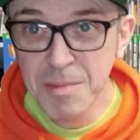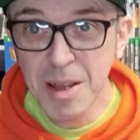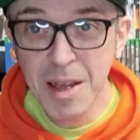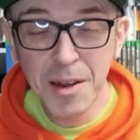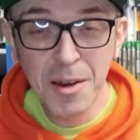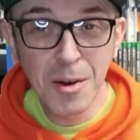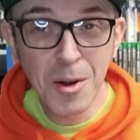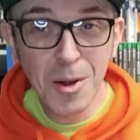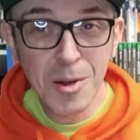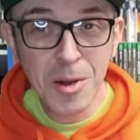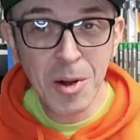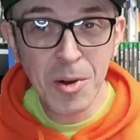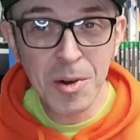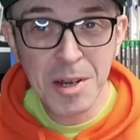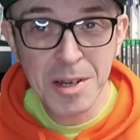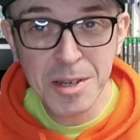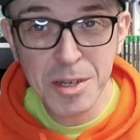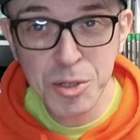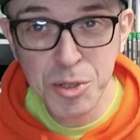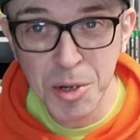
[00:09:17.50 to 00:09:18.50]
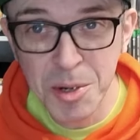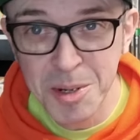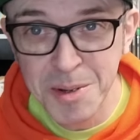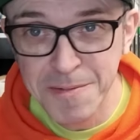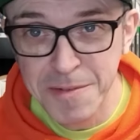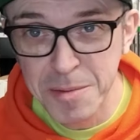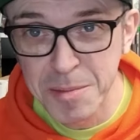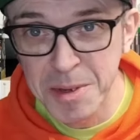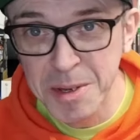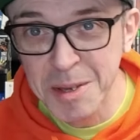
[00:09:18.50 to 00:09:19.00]
And an iconic
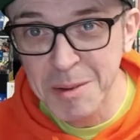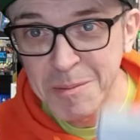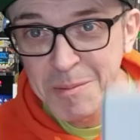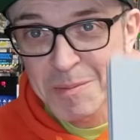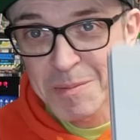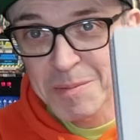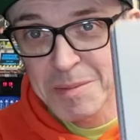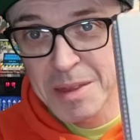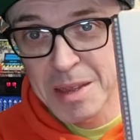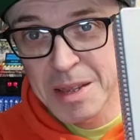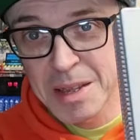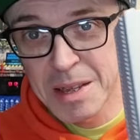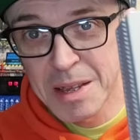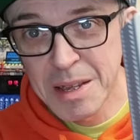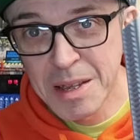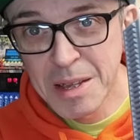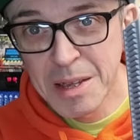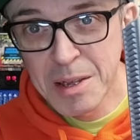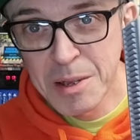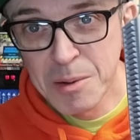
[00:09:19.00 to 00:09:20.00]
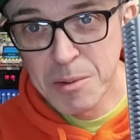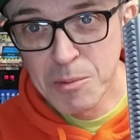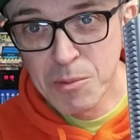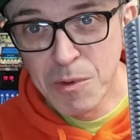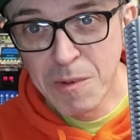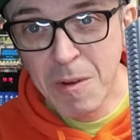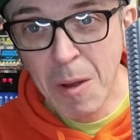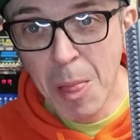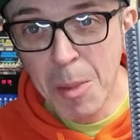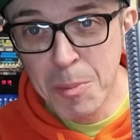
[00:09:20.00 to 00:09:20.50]
design for me.
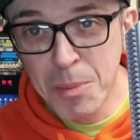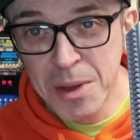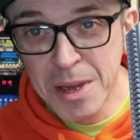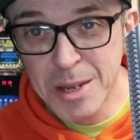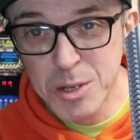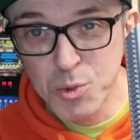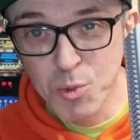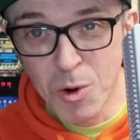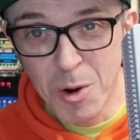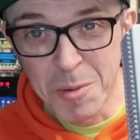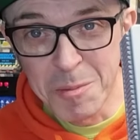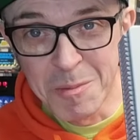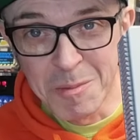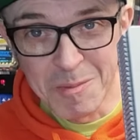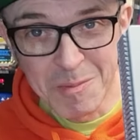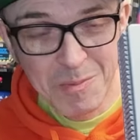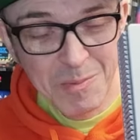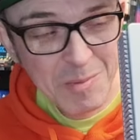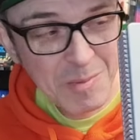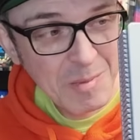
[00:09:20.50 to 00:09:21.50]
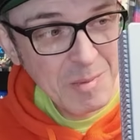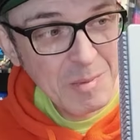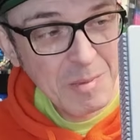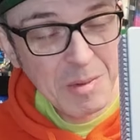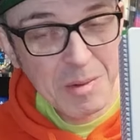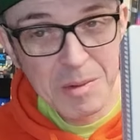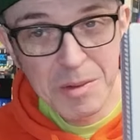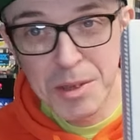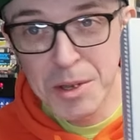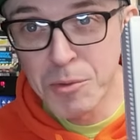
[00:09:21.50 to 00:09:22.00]
We've got the PS1.
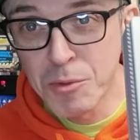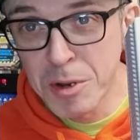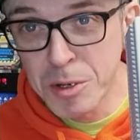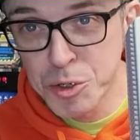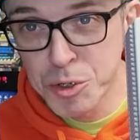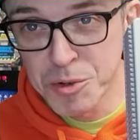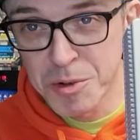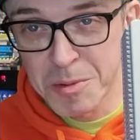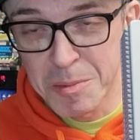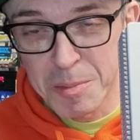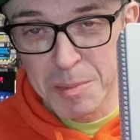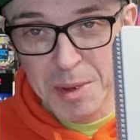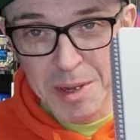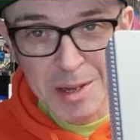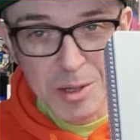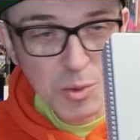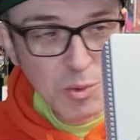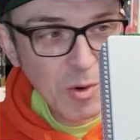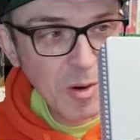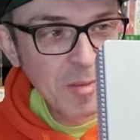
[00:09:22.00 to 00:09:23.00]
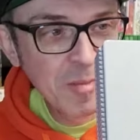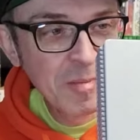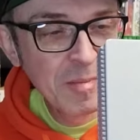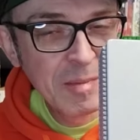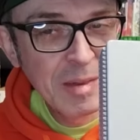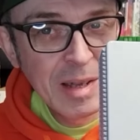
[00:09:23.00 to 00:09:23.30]
The original PS1.